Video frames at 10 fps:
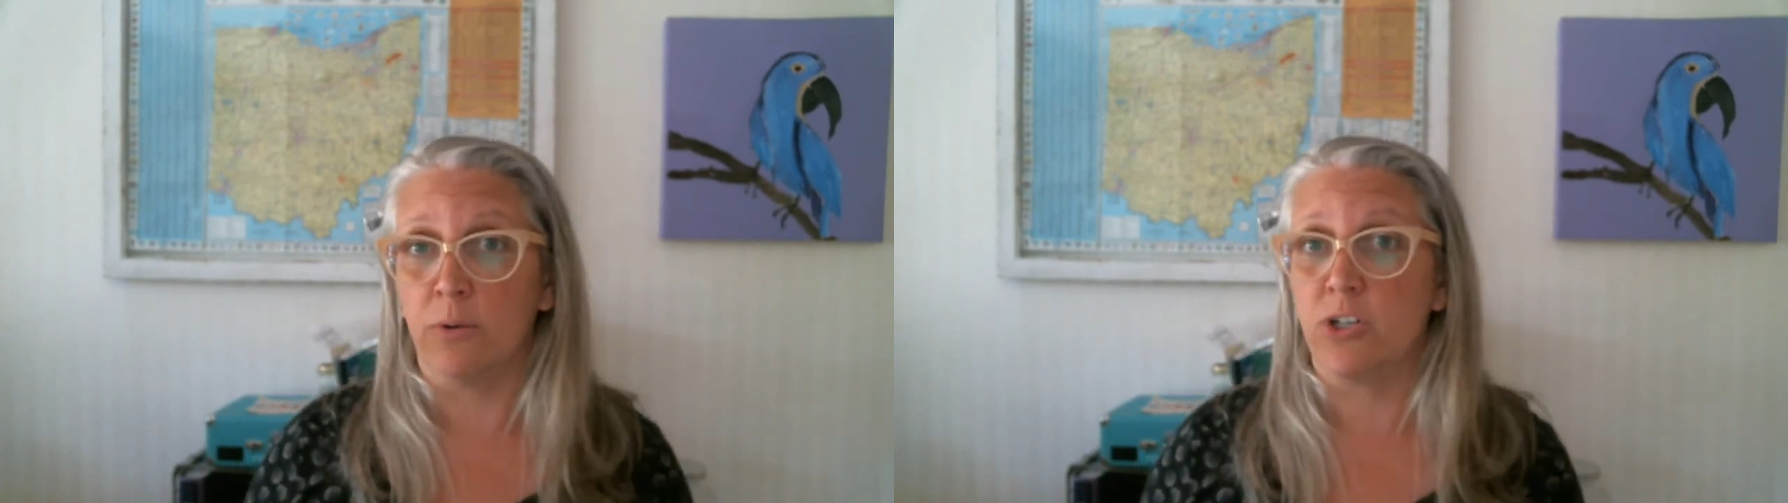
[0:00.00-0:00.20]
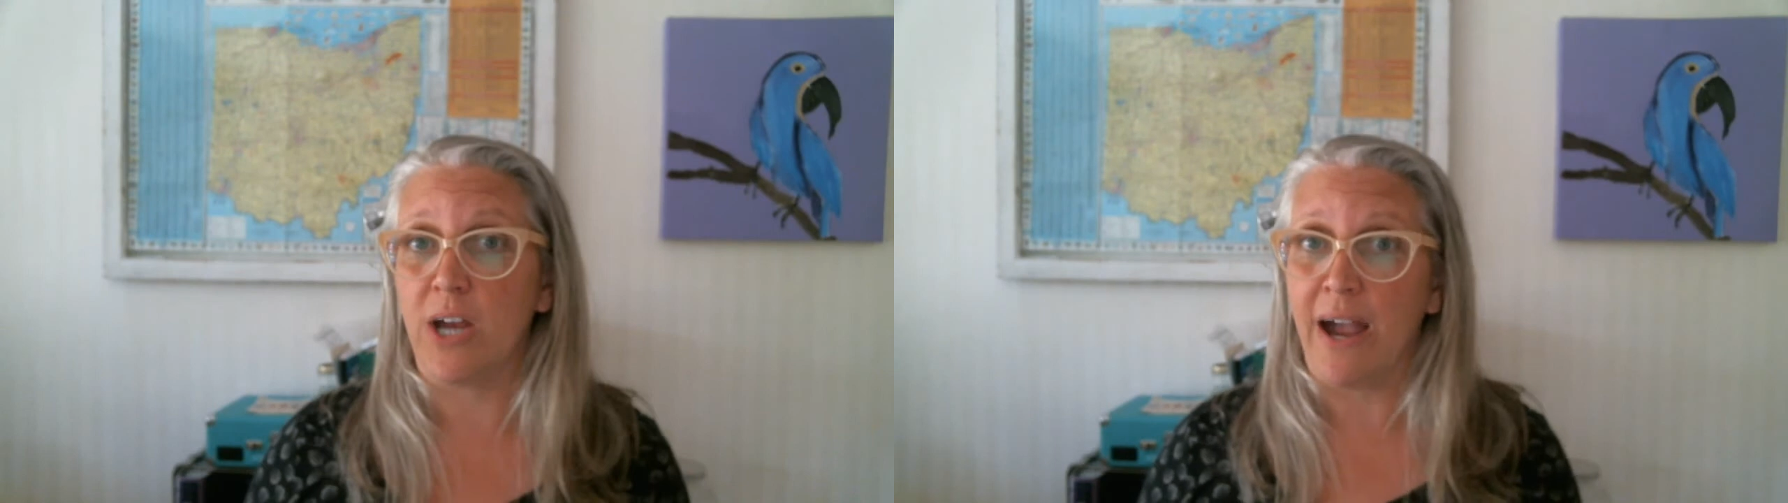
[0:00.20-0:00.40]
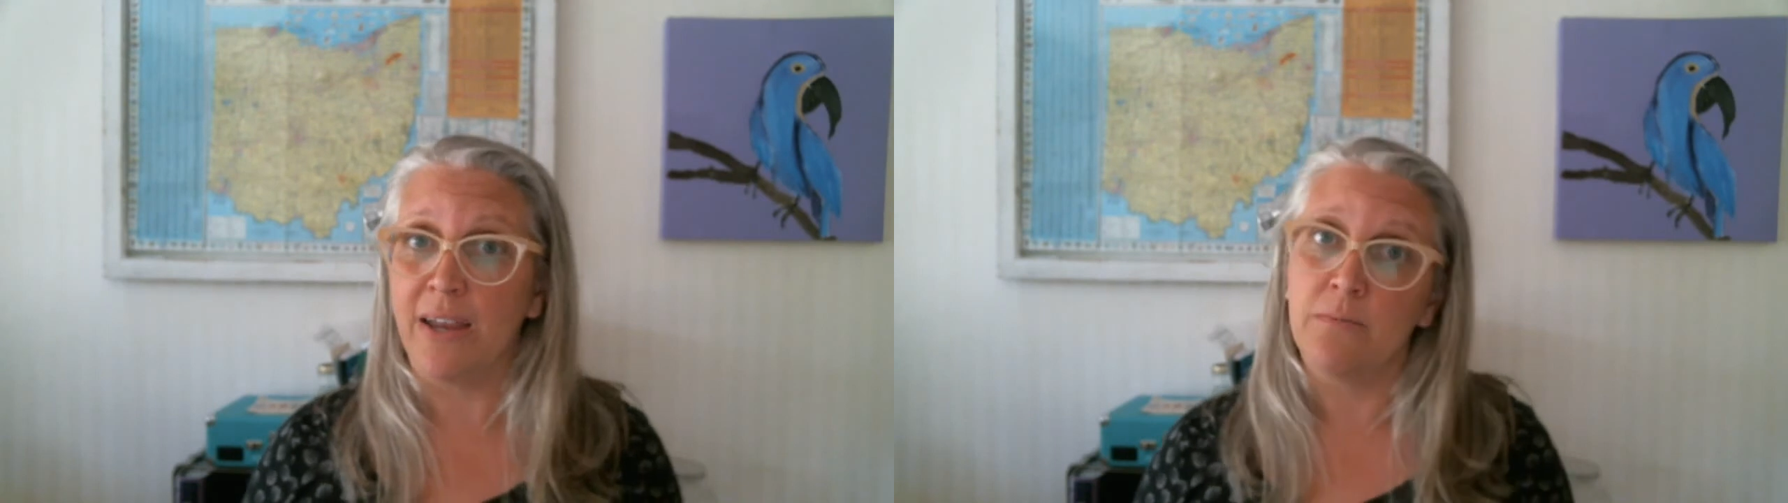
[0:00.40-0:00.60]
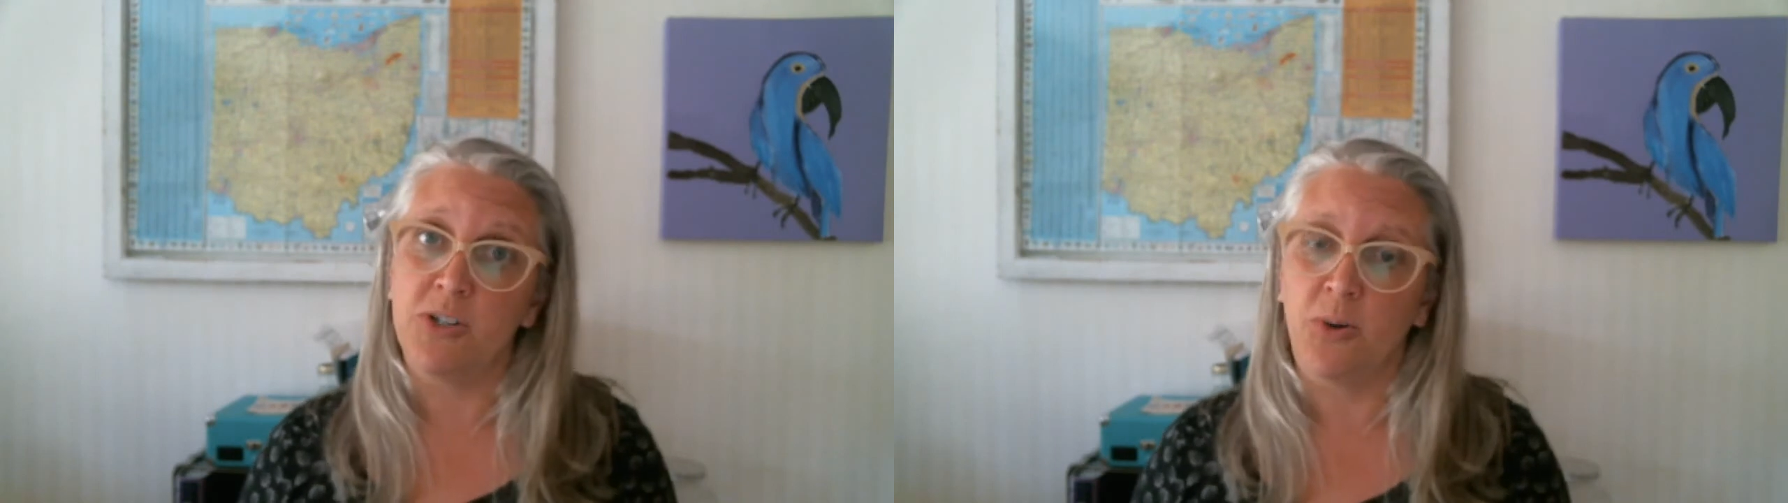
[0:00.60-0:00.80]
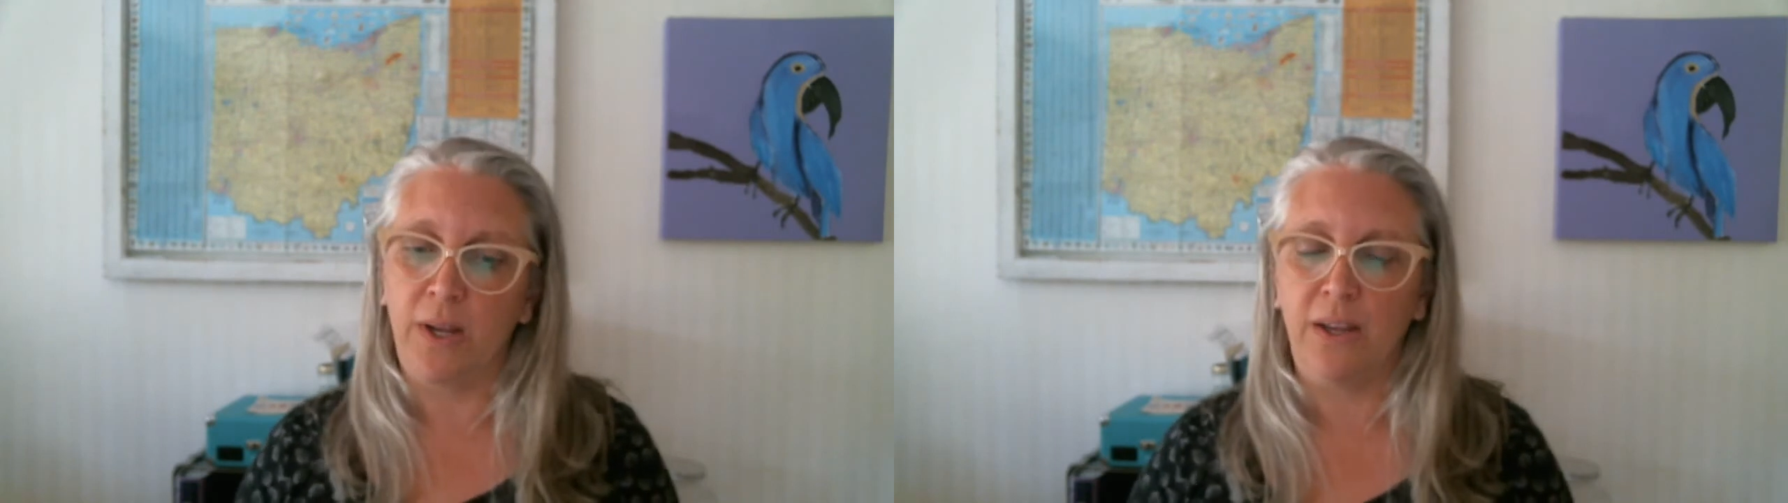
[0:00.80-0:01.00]
which I am
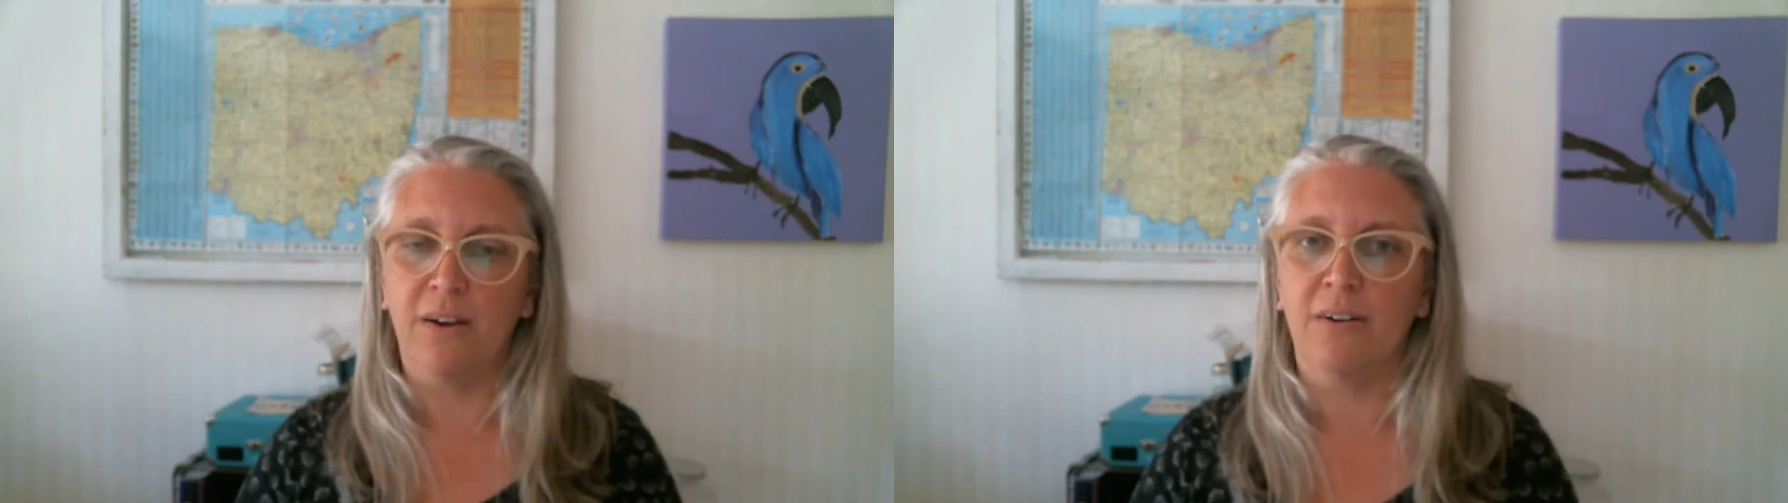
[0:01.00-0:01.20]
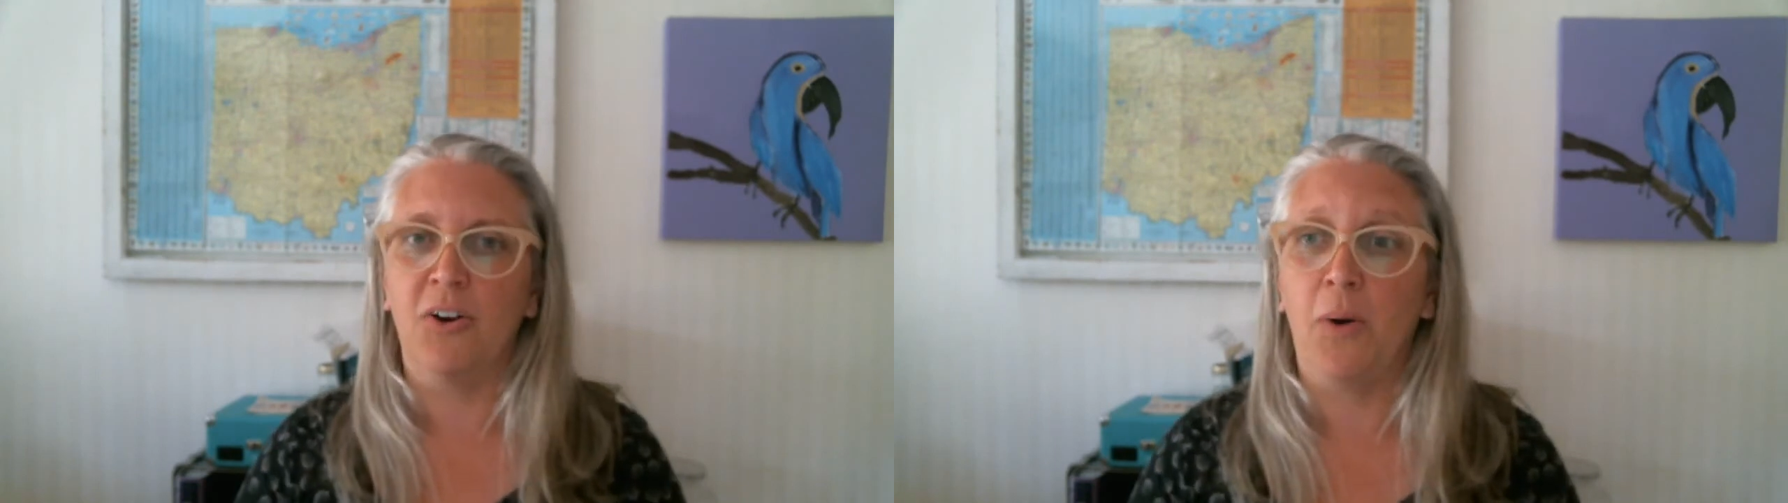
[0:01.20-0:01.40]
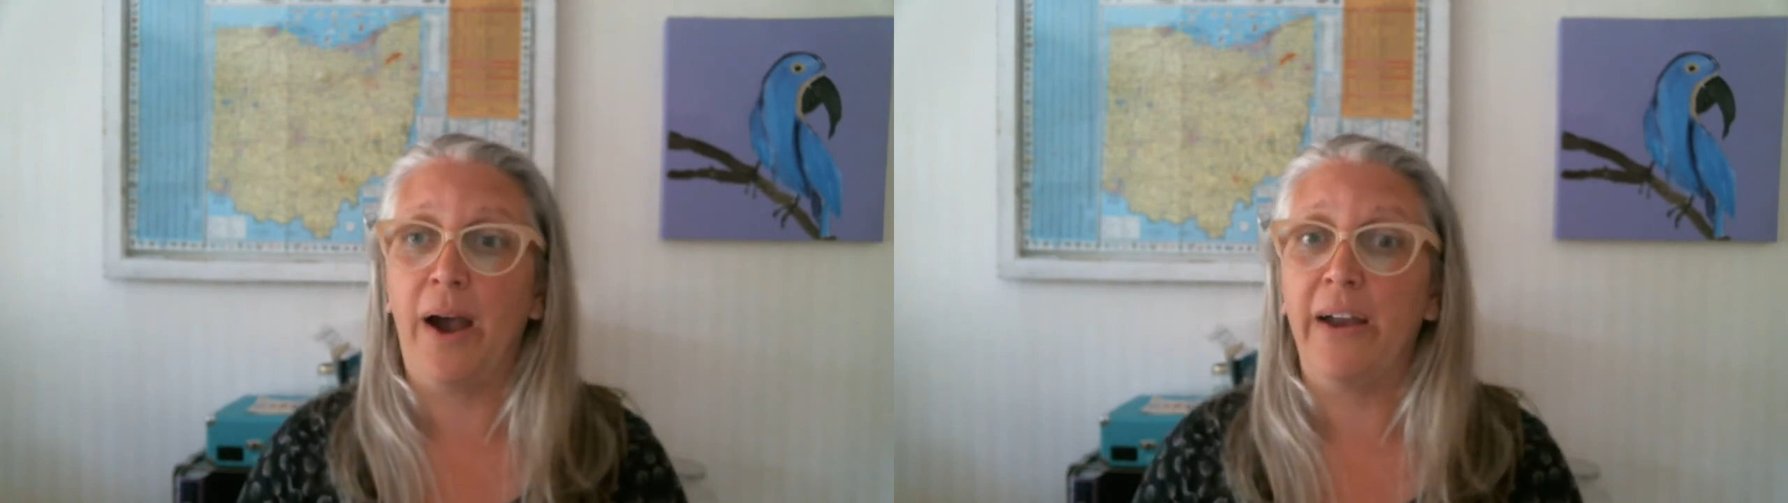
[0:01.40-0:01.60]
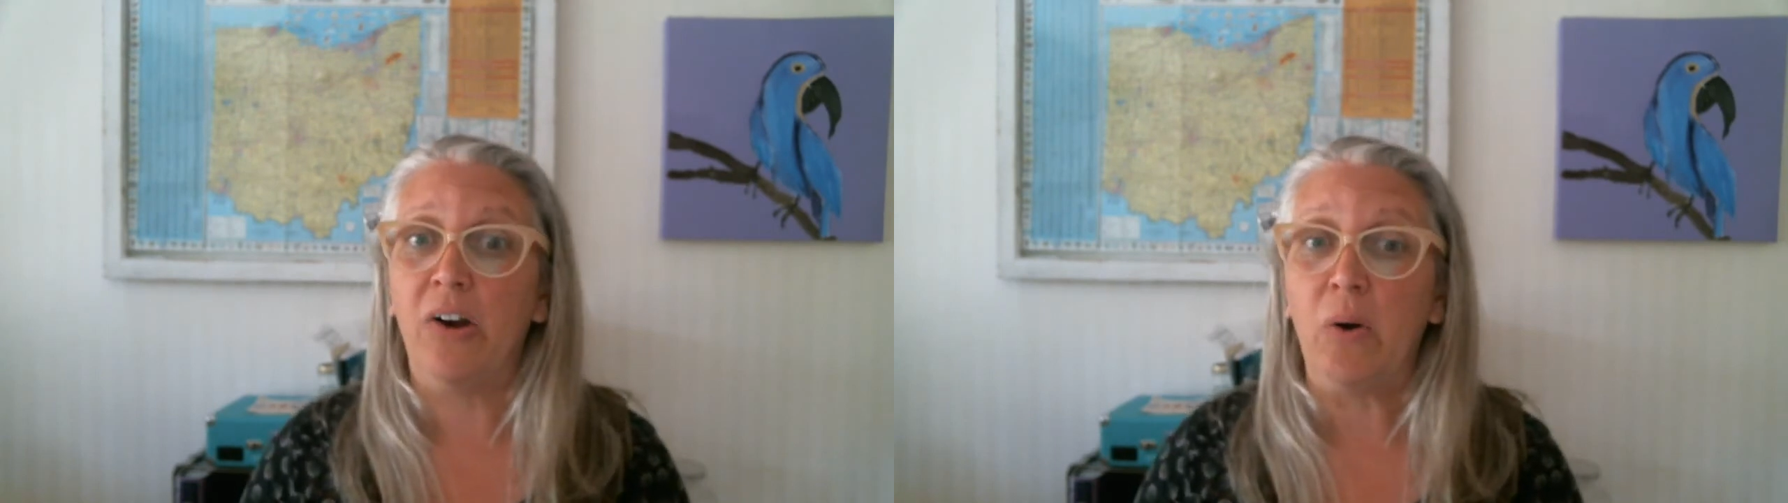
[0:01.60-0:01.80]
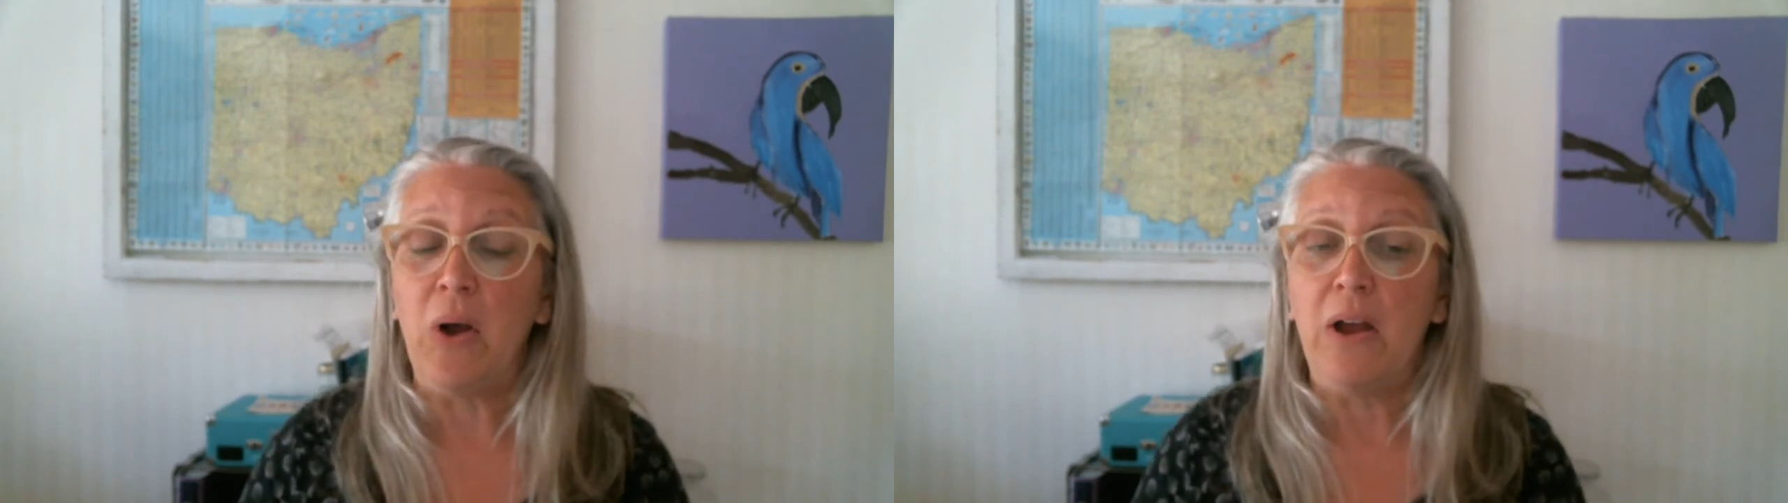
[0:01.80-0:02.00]
doing here in Ohio,